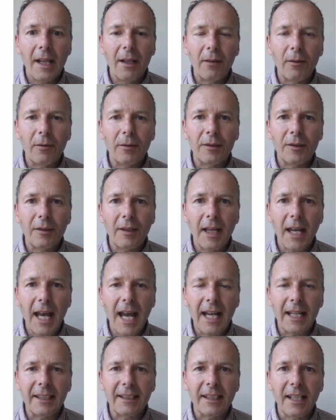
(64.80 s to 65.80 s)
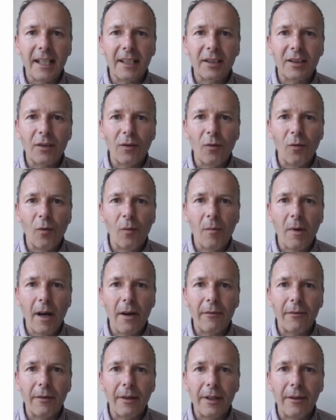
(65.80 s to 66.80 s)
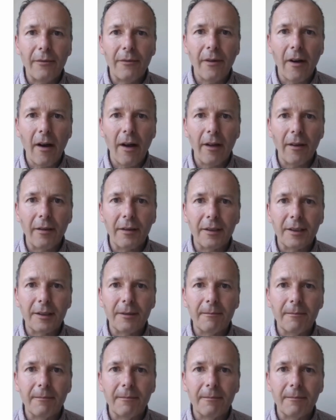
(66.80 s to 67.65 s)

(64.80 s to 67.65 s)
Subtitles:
you'll also get access to all my free files.